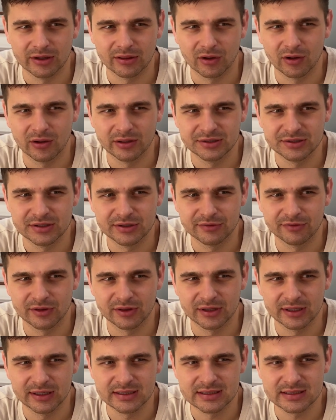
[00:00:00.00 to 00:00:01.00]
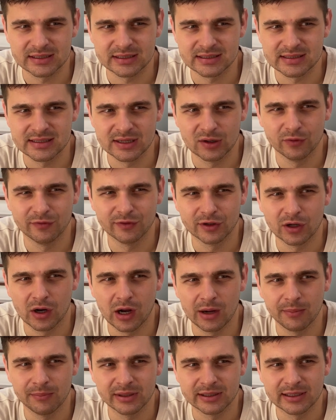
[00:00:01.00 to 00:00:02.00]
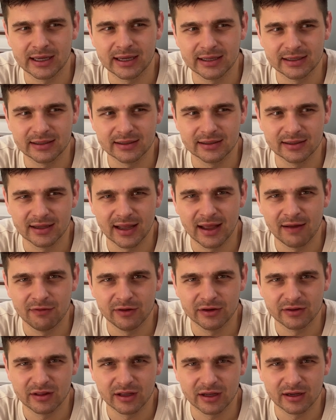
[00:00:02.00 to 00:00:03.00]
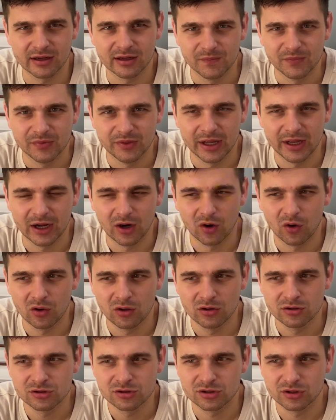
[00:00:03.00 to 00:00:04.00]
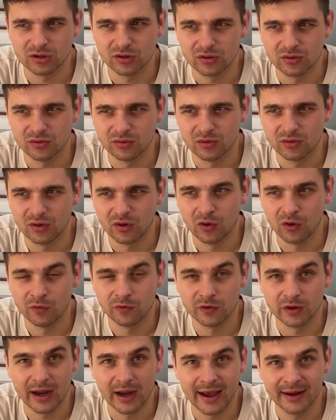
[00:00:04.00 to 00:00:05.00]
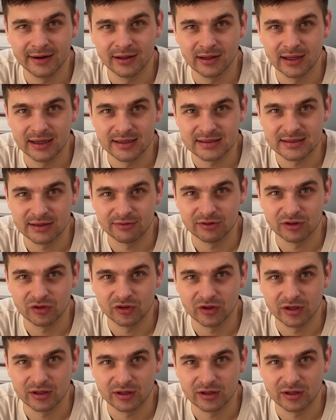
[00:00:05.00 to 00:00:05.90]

all these different things, because they overcomplicate everything. They also overanalyze everything.